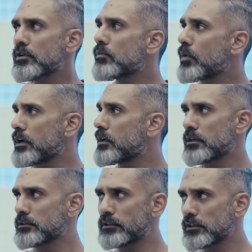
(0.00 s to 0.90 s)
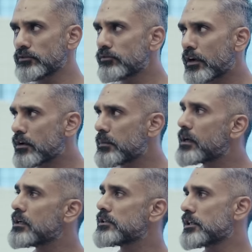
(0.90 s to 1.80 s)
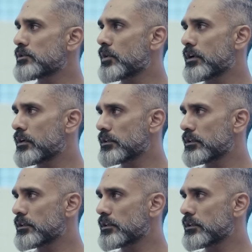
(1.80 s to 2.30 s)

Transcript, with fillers: of what it does. It doesn't fundamentally change what it